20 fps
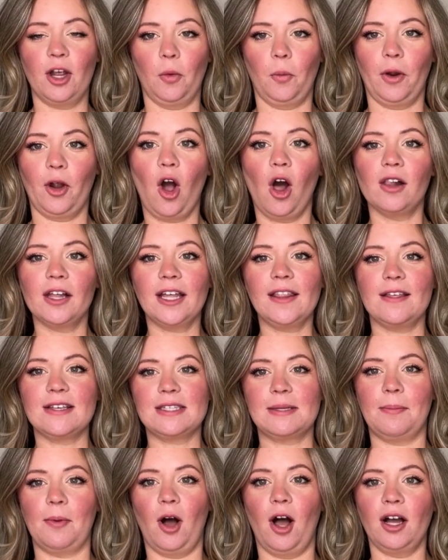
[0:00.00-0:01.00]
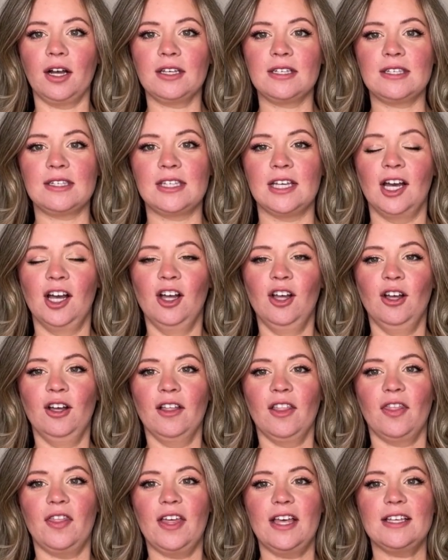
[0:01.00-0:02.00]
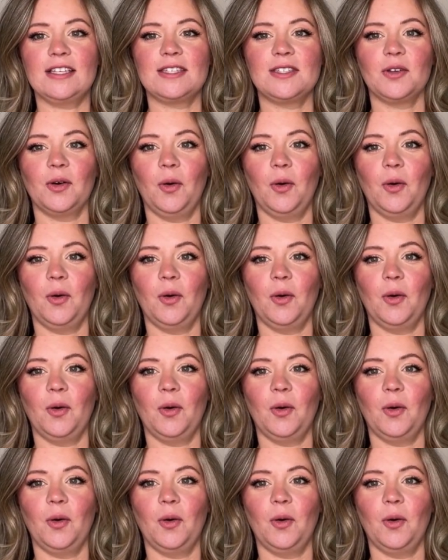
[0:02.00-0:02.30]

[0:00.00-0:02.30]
We're calling this a box, this